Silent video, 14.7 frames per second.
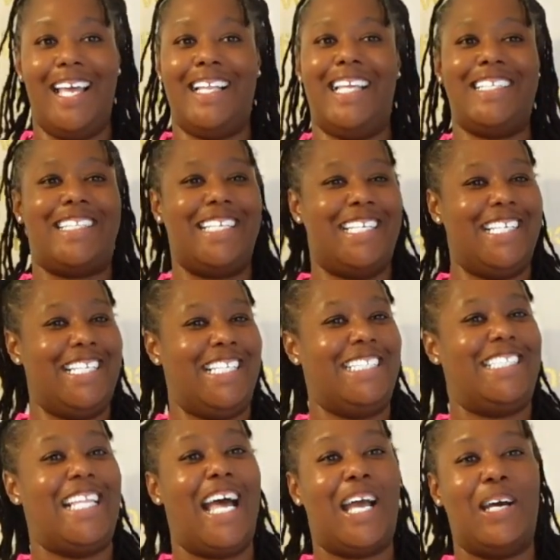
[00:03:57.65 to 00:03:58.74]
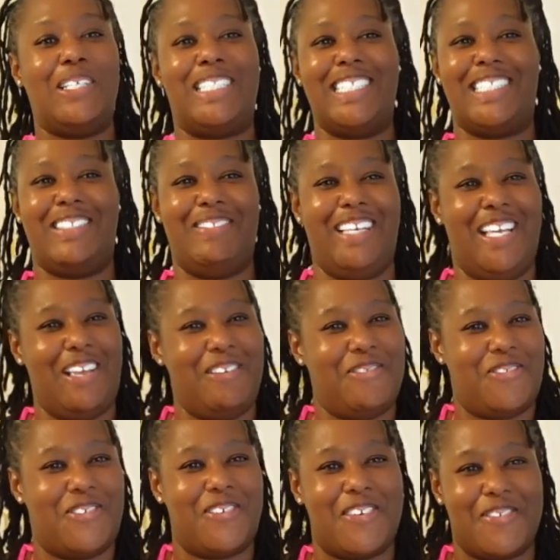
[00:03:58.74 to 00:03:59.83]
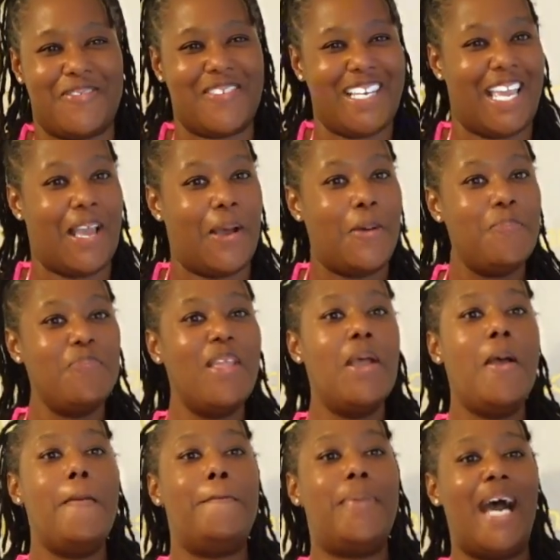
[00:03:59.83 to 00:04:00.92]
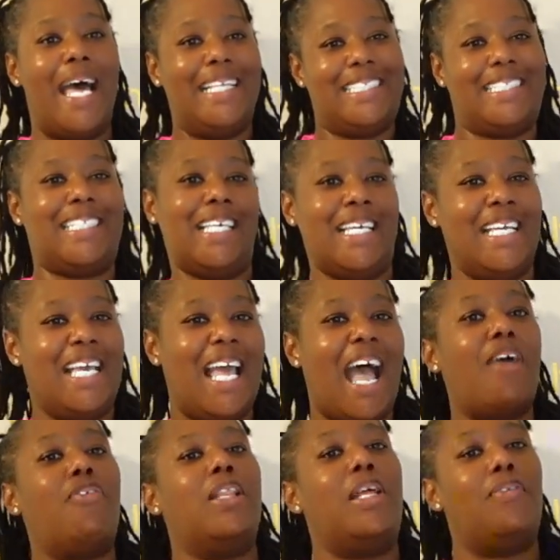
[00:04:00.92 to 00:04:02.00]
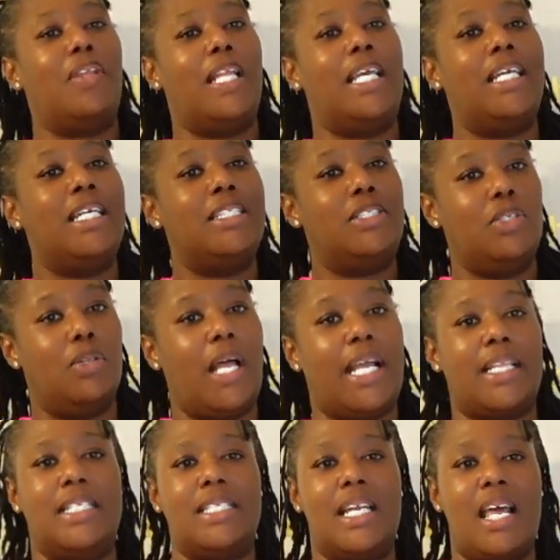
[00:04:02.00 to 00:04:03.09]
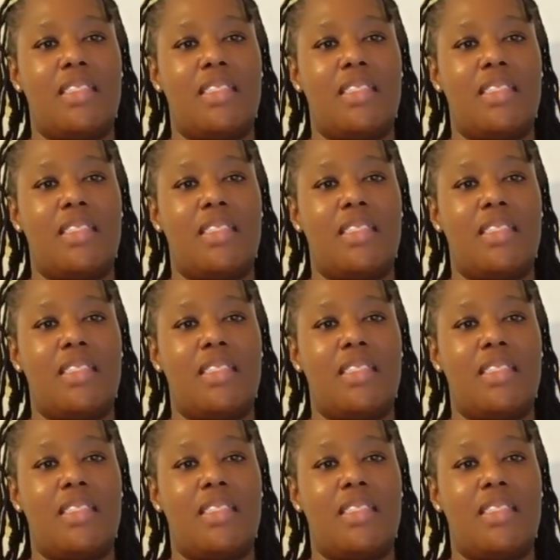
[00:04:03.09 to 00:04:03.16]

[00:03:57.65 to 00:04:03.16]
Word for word: This is not gonna just be for a video, but I really, really do like this, and